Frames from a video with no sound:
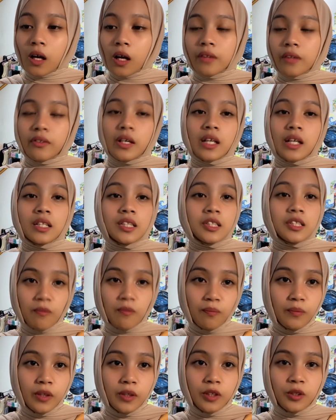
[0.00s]
Then
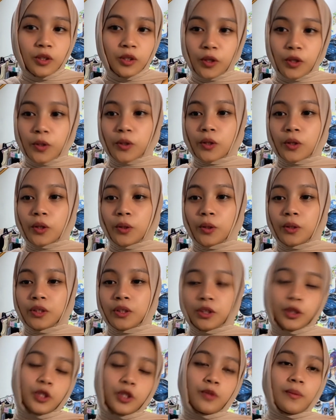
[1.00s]
submit your
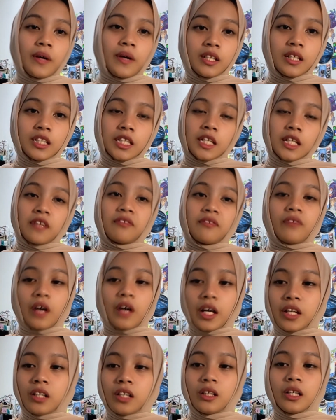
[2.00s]
documents, and
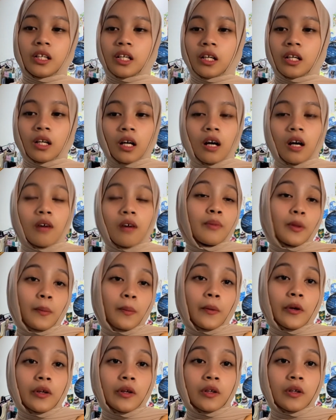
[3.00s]
finally,
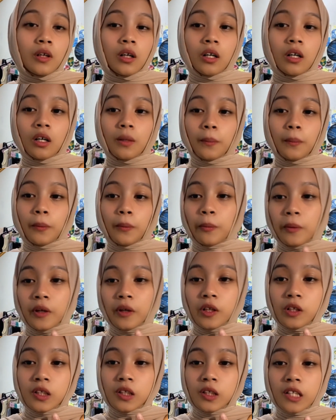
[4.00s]
prepare
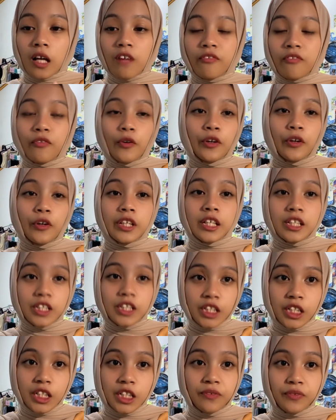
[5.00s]
yourself for the
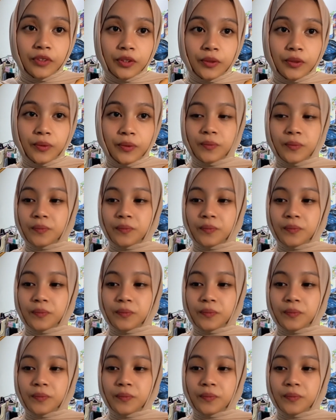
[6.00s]
interview.